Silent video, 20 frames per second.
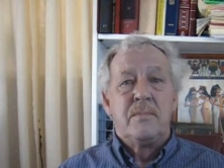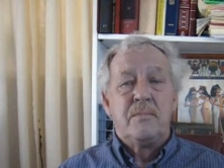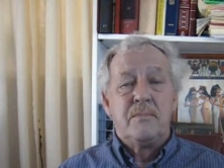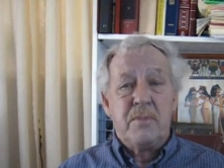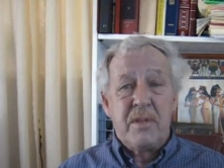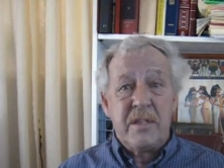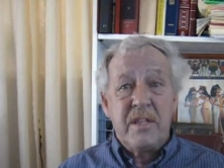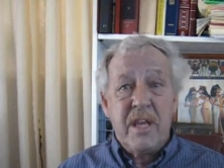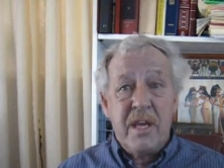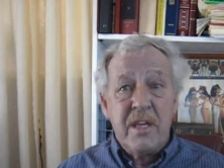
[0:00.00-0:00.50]

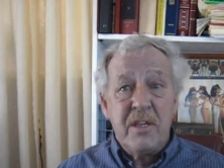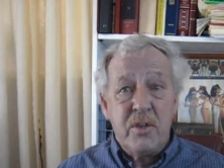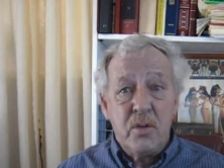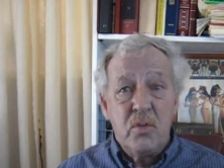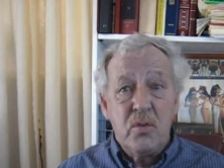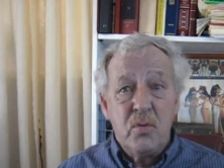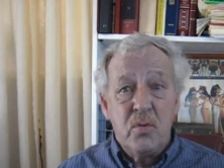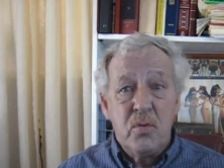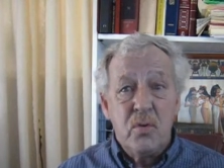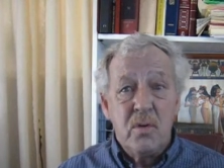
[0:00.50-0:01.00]
but they
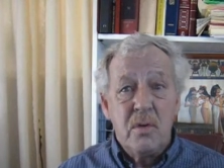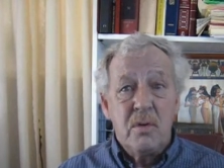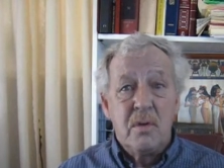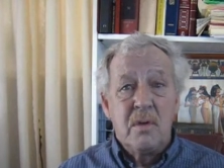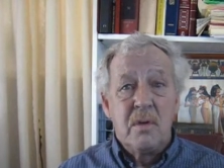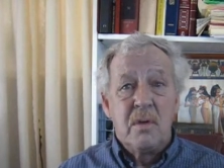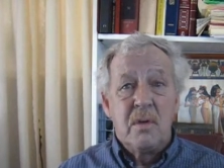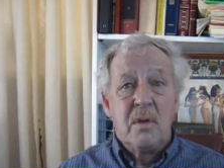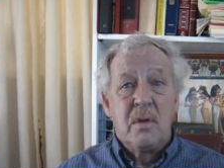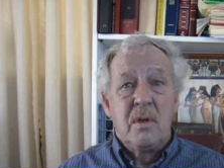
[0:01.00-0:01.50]
do.
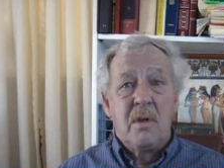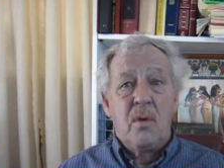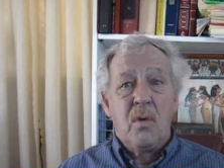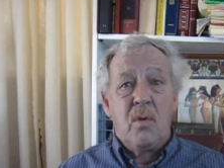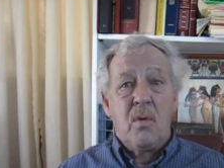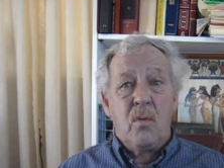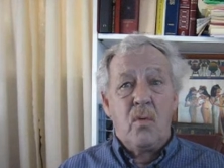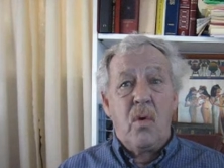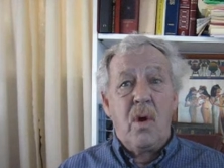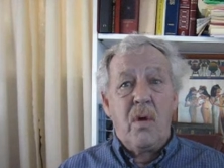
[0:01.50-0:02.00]

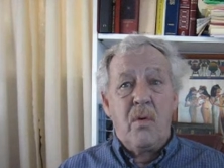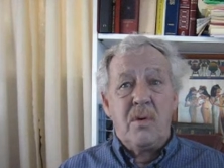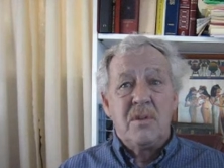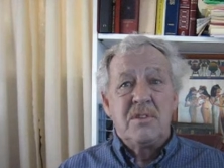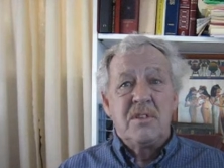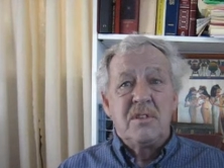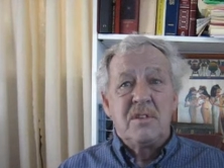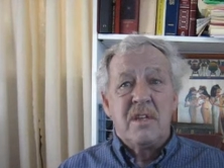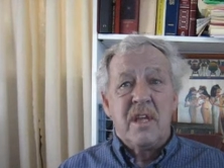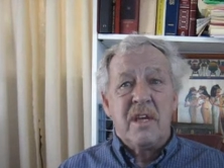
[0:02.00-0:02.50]
What
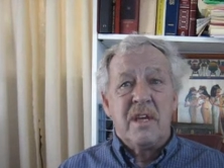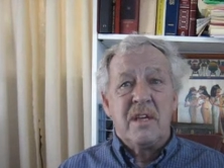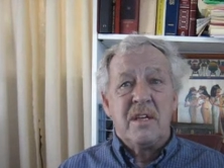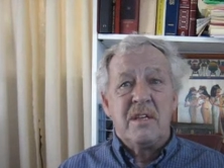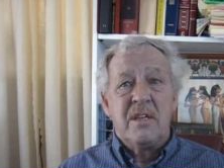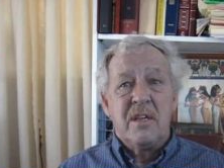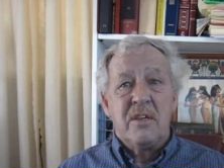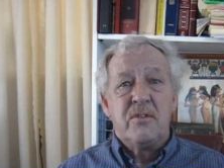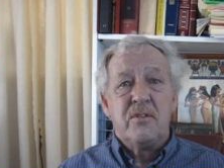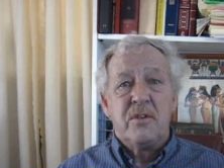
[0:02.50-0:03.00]
was it they
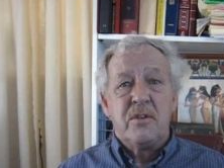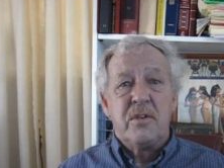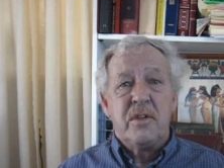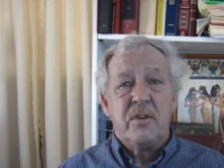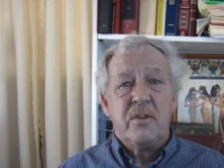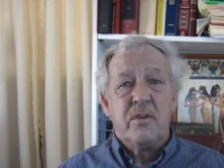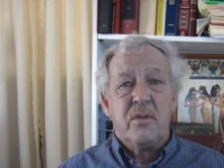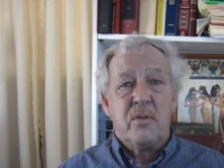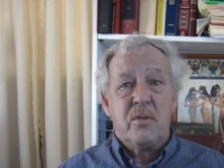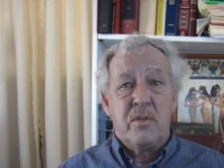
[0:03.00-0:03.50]
continued to
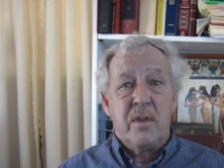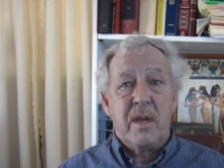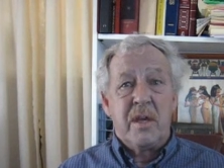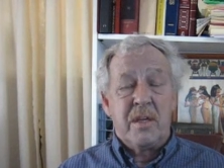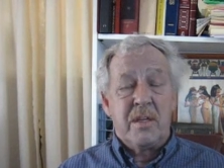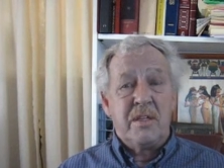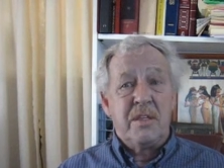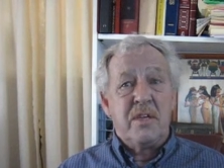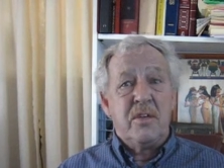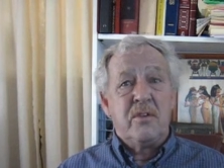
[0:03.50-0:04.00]
do? They
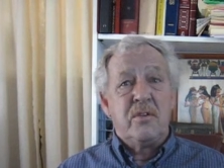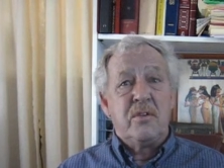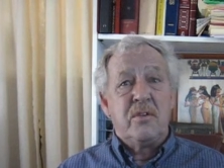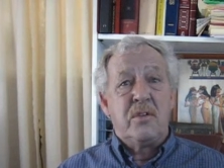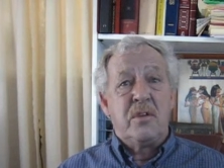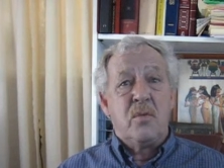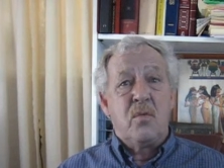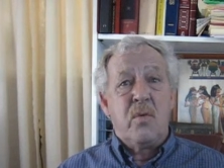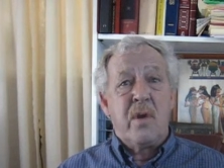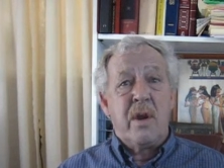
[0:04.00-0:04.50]

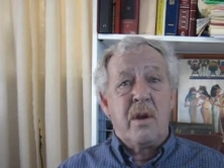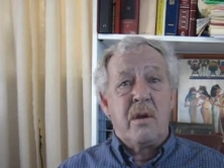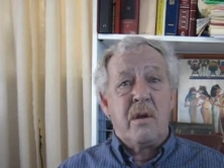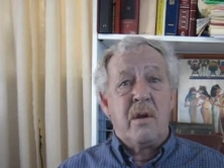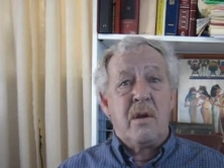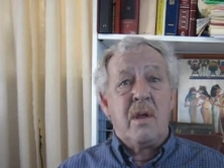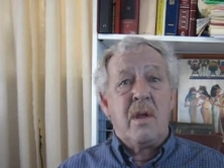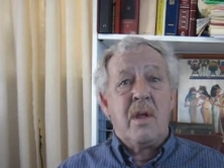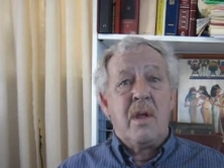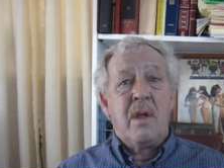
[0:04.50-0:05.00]
continued to
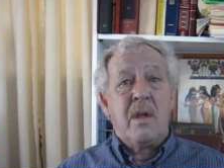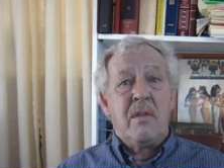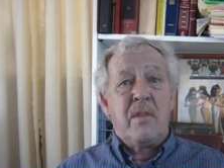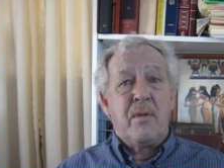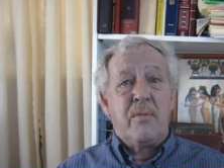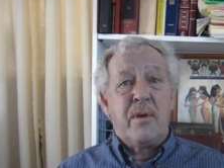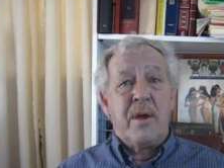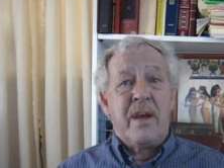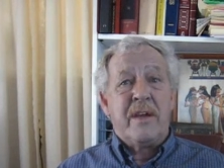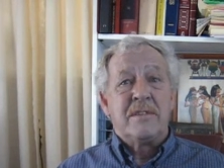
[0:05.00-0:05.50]
wear,
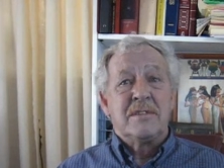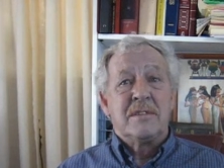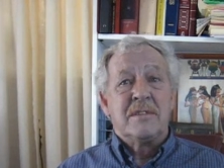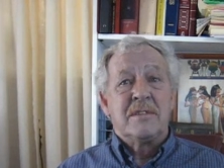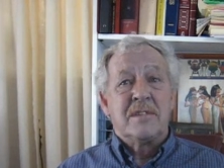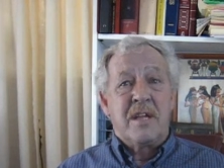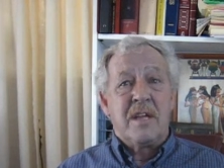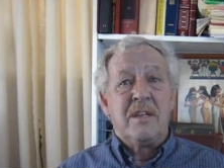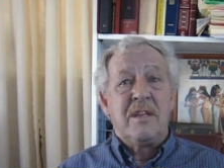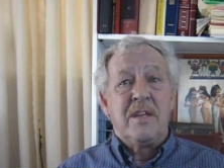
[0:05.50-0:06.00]
the
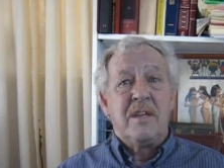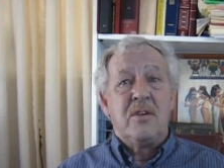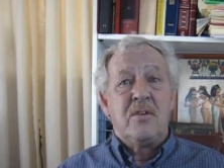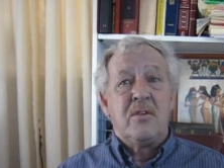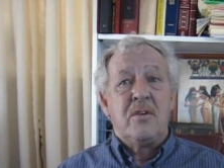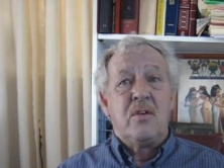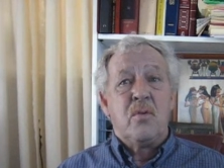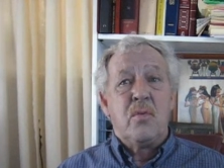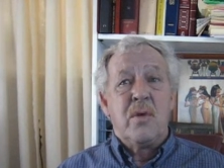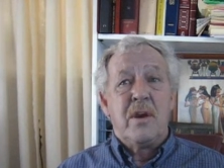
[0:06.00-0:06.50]
Protestants
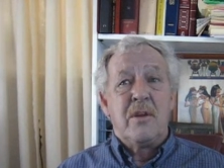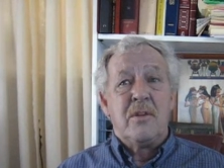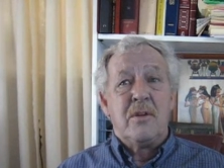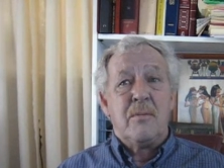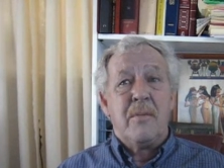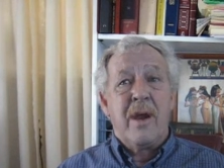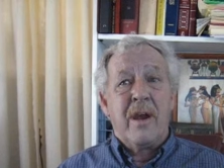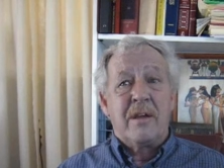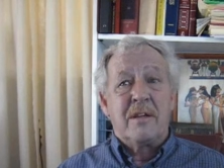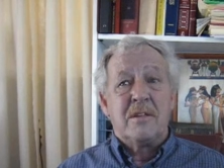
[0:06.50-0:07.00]
continued to wear the
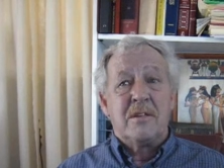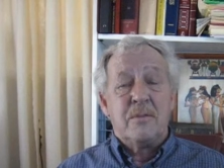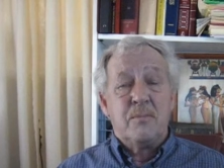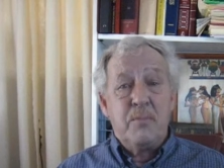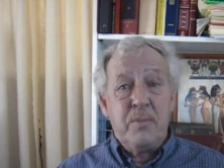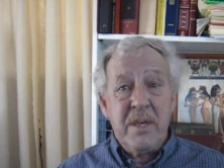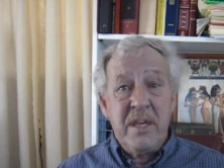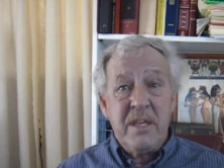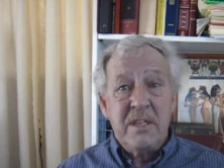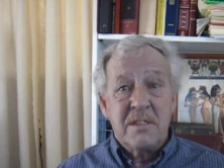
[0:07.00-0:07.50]
mark of the
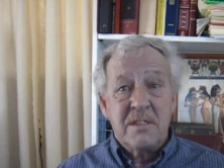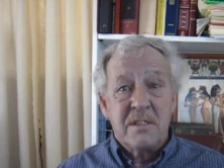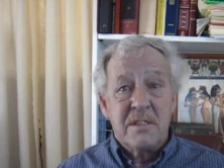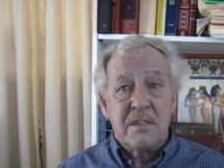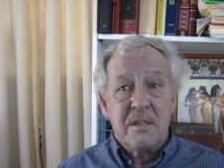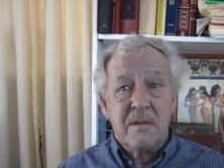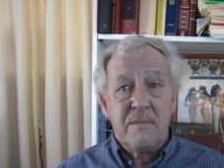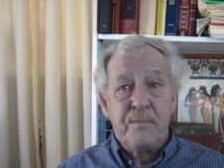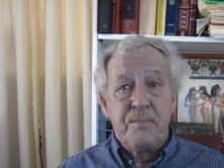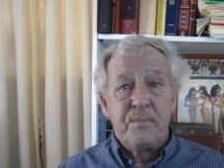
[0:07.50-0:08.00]

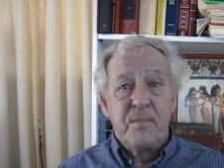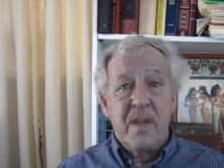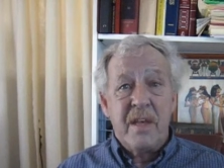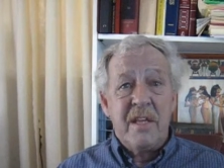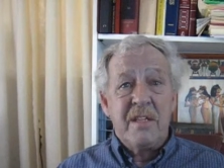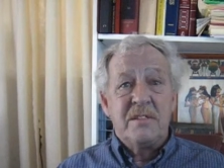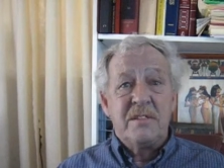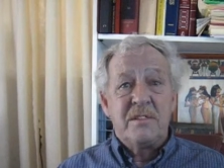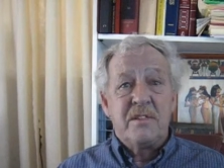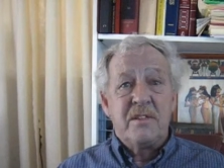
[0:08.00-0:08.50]
beast
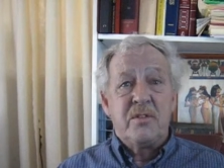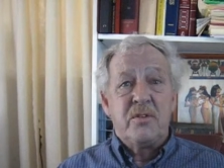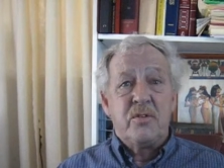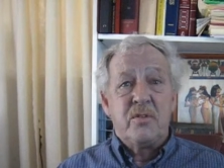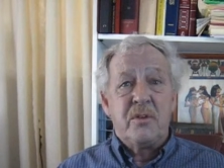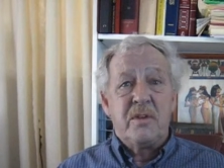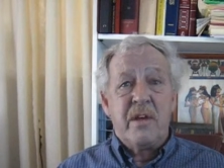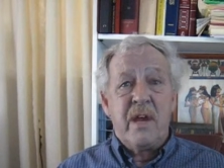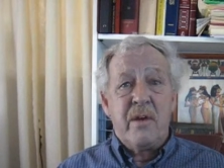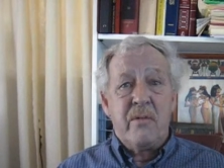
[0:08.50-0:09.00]

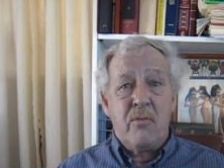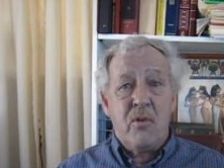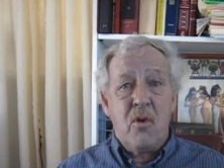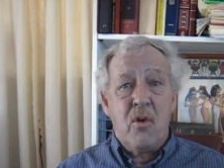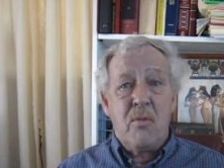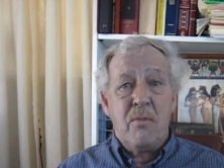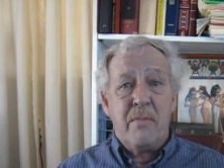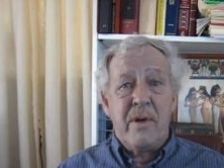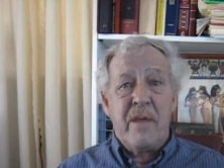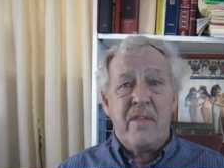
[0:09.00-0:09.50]
instituted at
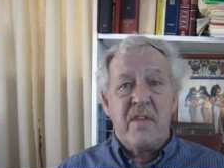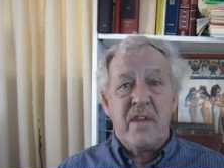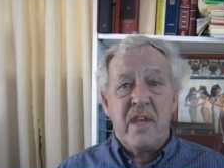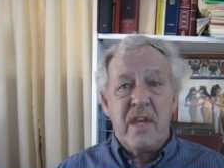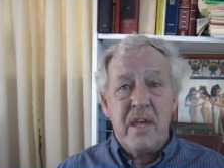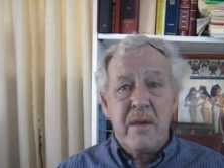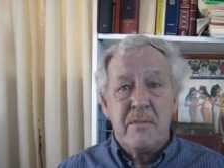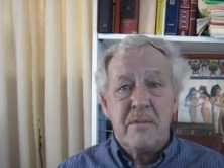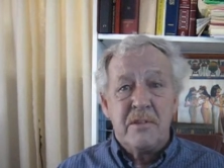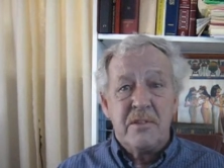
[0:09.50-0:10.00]
Rome by the
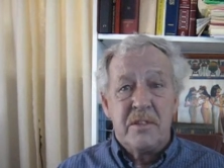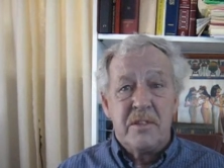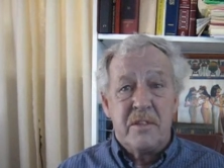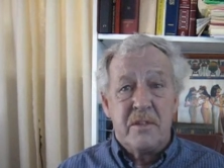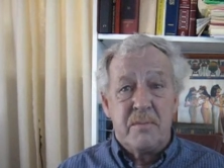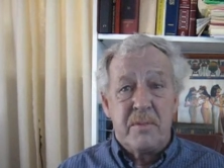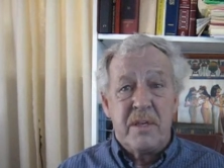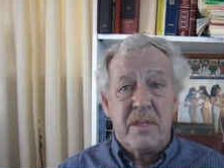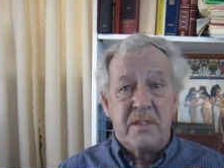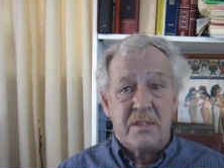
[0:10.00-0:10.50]
image of
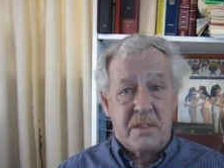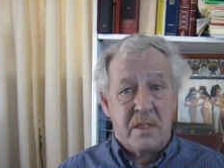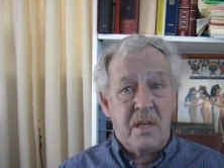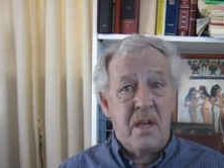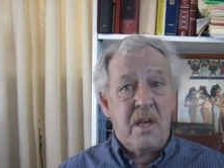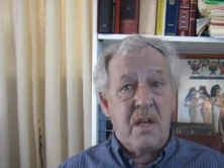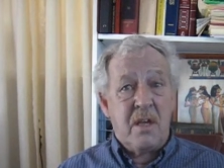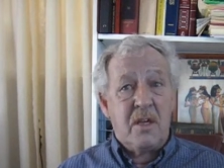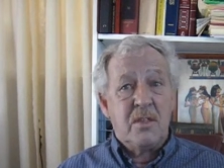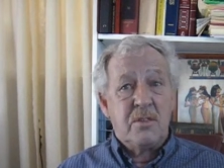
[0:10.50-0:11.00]
the beast
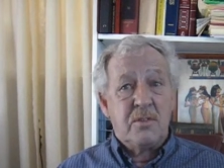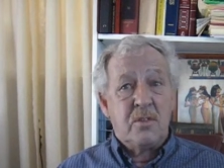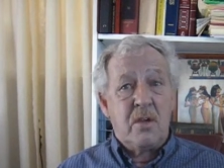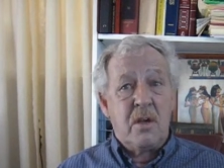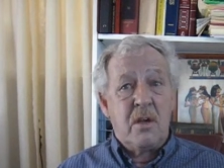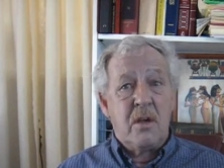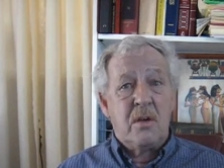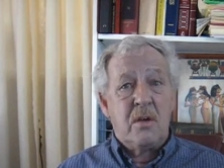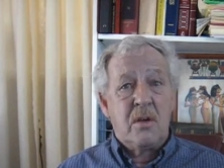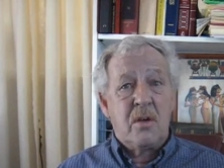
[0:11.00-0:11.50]
so
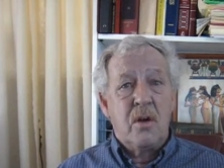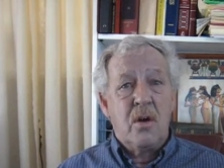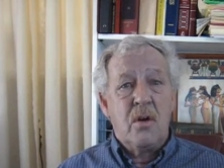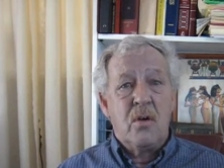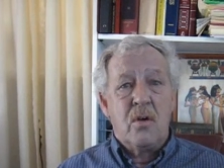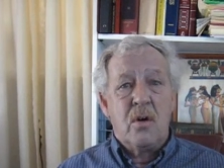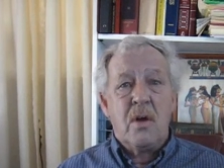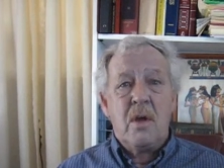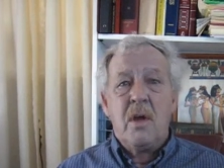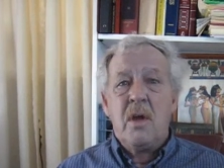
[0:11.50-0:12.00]
long
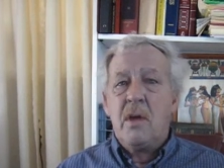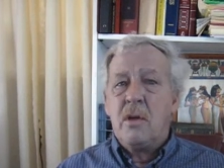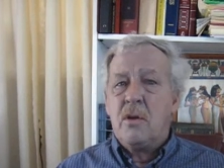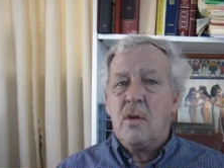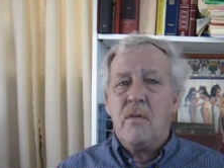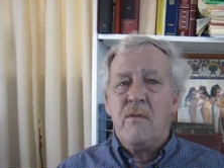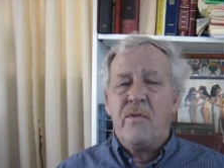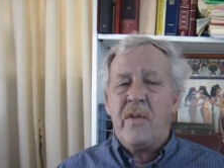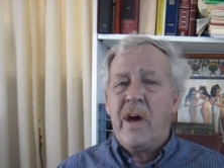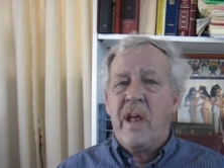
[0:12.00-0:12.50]
ago.
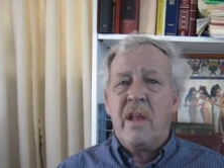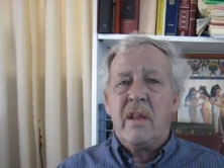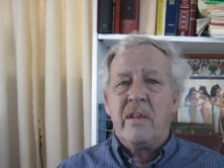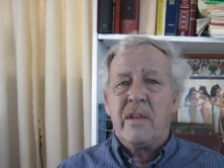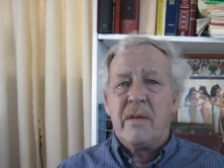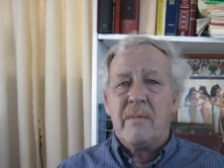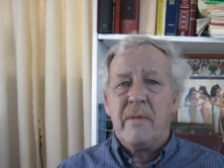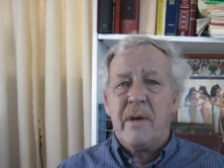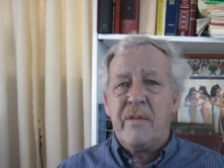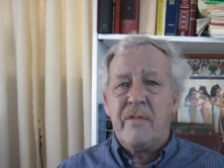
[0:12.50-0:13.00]
Don't follow
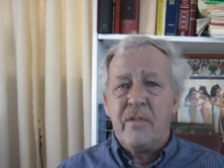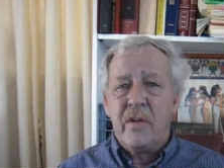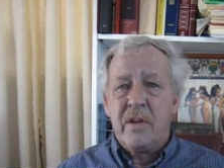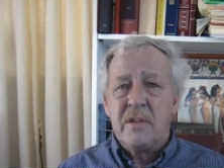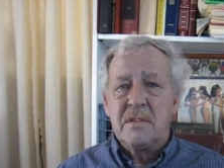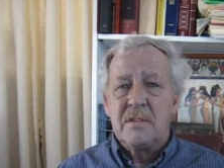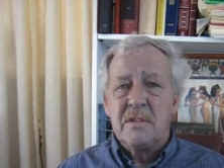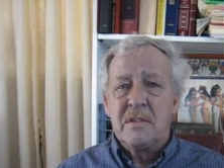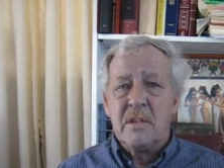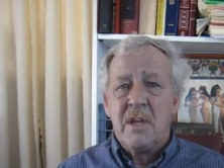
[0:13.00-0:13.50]
them, my
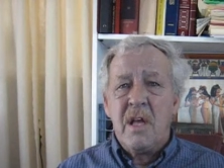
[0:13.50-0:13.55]
friends.